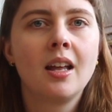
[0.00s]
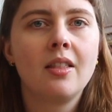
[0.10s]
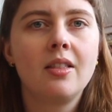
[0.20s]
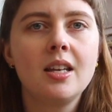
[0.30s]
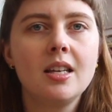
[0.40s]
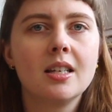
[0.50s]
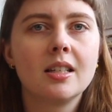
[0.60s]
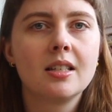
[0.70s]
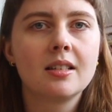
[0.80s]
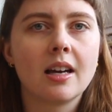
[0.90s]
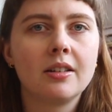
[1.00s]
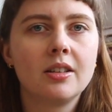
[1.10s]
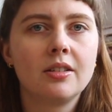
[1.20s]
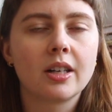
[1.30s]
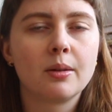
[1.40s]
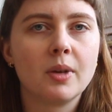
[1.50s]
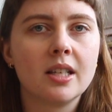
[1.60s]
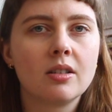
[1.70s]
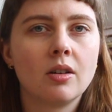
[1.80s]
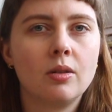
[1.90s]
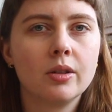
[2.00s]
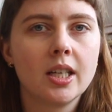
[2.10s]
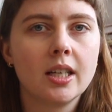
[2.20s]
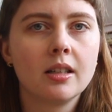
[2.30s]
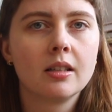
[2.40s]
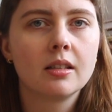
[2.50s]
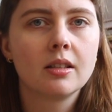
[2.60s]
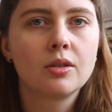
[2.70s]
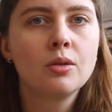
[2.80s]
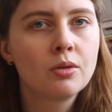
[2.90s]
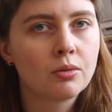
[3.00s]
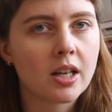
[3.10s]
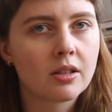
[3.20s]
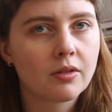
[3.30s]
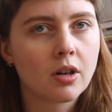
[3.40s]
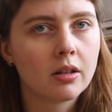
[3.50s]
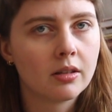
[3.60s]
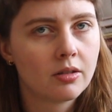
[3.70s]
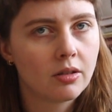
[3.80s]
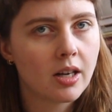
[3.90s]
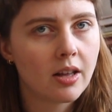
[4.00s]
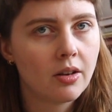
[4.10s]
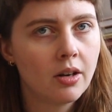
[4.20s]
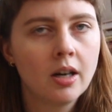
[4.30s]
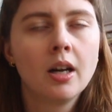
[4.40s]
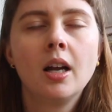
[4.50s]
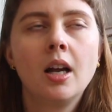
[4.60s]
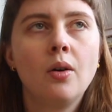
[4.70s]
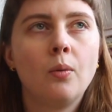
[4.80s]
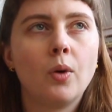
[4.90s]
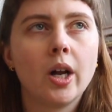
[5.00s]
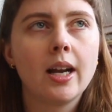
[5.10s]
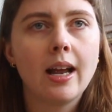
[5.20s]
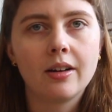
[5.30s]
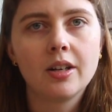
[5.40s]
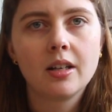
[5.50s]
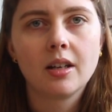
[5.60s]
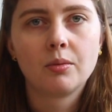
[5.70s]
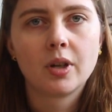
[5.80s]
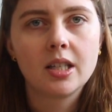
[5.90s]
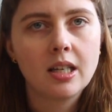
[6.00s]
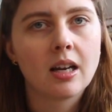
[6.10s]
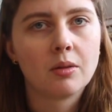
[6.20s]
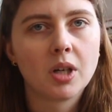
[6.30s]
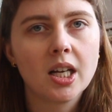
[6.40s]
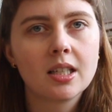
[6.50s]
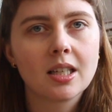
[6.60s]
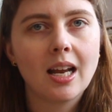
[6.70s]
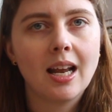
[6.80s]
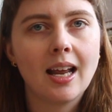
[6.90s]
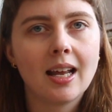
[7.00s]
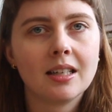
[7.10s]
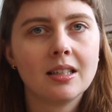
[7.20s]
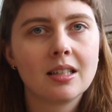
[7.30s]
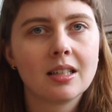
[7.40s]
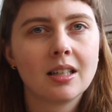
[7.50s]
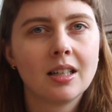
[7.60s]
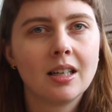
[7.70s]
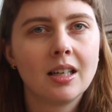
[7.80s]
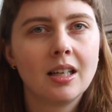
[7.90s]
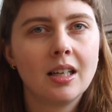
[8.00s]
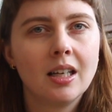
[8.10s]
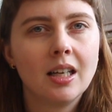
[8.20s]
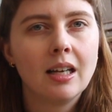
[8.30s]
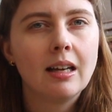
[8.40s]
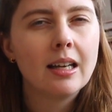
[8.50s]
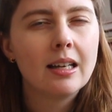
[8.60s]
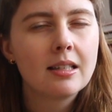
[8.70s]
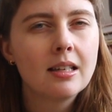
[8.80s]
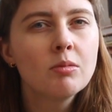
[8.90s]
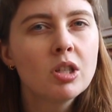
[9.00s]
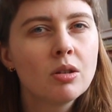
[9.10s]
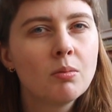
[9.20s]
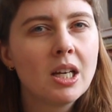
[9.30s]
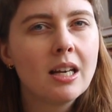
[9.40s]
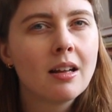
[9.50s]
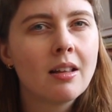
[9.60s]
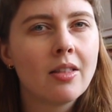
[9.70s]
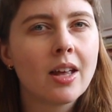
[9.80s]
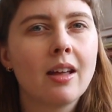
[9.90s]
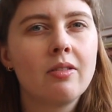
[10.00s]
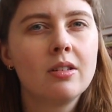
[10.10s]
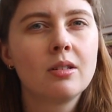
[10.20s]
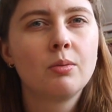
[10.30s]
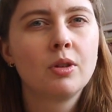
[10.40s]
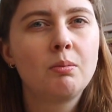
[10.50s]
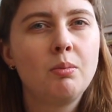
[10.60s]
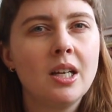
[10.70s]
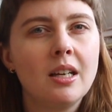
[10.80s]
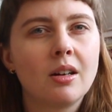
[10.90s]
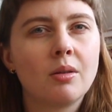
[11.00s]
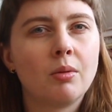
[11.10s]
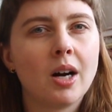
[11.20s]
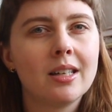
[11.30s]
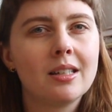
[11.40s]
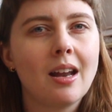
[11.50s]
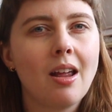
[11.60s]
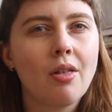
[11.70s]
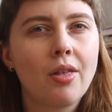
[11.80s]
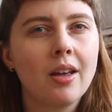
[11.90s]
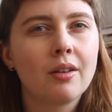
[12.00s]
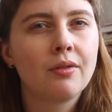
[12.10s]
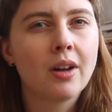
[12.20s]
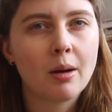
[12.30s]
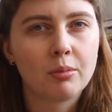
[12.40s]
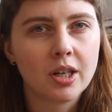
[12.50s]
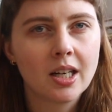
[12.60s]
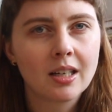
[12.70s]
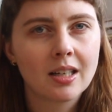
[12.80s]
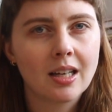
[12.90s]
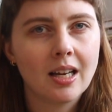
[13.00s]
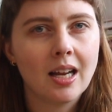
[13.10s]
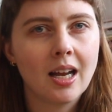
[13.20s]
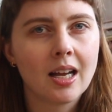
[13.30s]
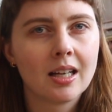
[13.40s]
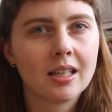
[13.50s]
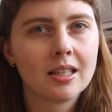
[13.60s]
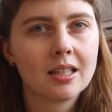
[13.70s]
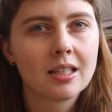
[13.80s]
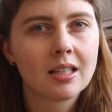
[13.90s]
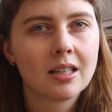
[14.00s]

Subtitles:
The designer recommends holding 2 strands of cotton together, 1 Aran and 1 DK weight, and it seems to me that this would be quite a thick fabric, and